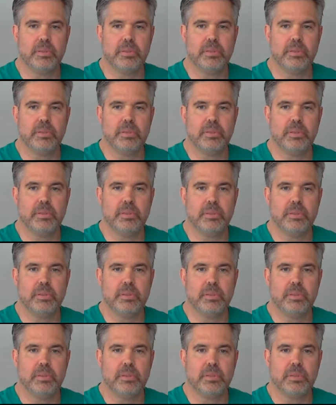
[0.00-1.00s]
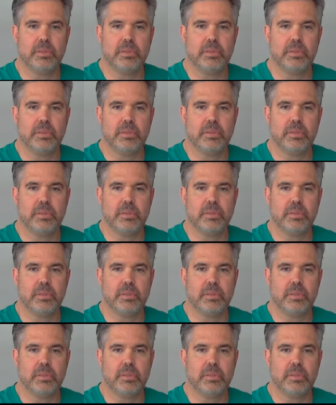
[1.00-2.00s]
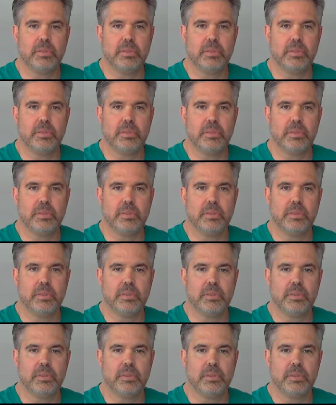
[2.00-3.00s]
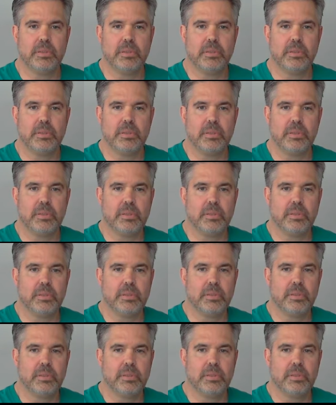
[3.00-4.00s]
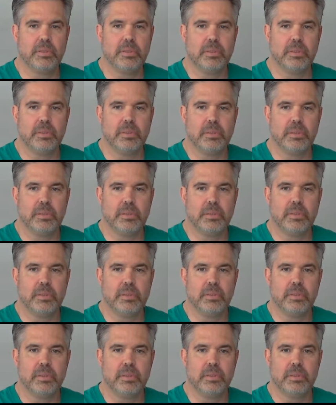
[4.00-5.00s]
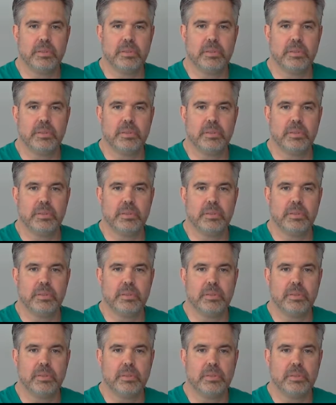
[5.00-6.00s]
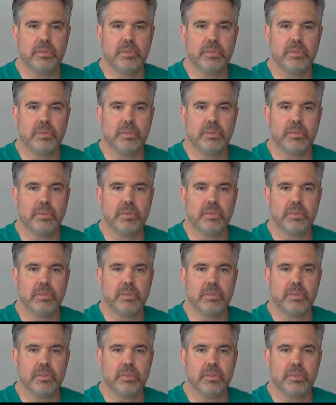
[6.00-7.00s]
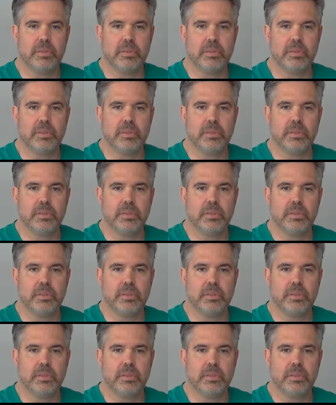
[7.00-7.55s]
(silent)